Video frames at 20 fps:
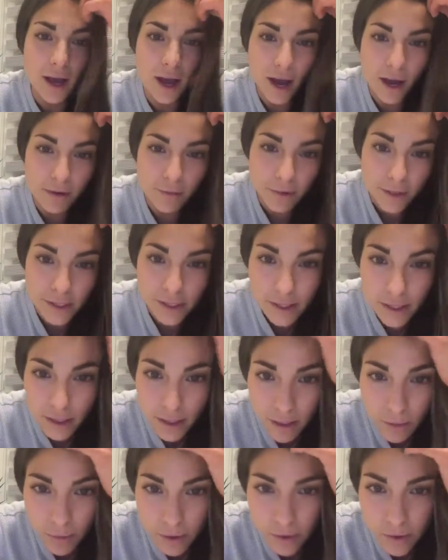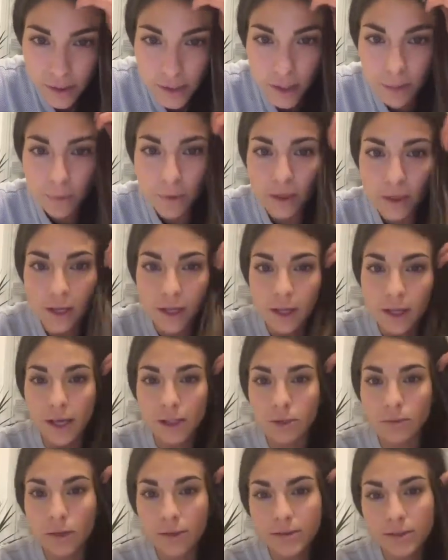I was recently put in a
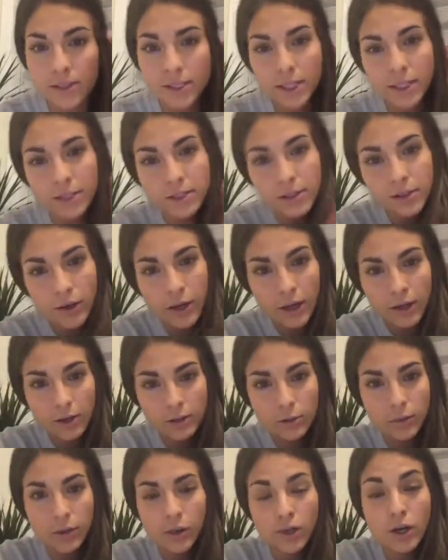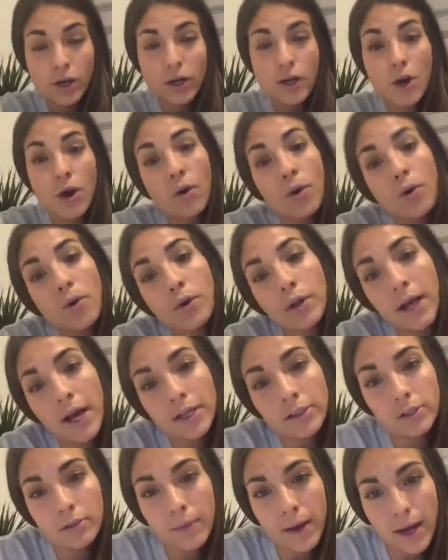classroom of 6th graders with no
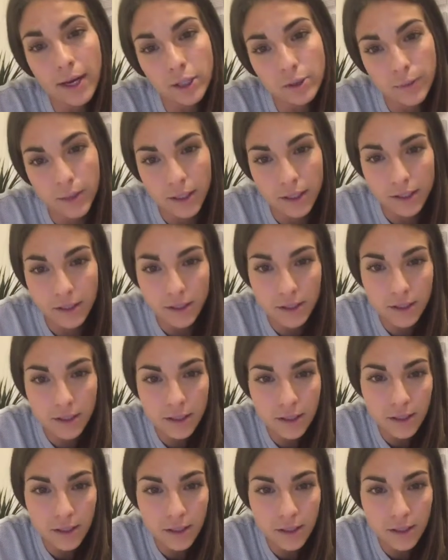classroom management.